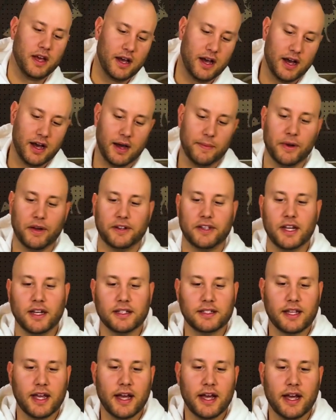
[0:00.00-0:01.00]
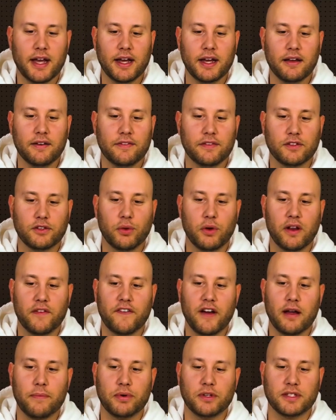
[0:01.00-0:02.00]
it does have
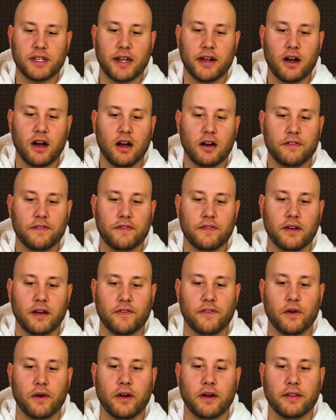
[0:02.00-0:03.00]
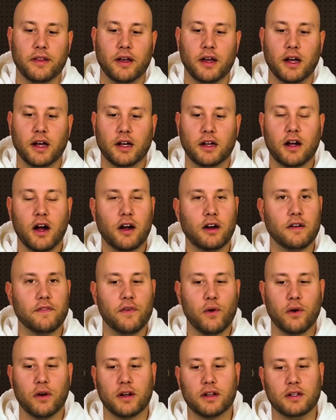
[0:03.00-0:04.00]
25% off for the
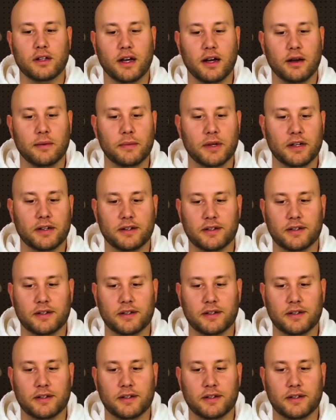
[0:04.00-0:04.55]
Carnivore Club.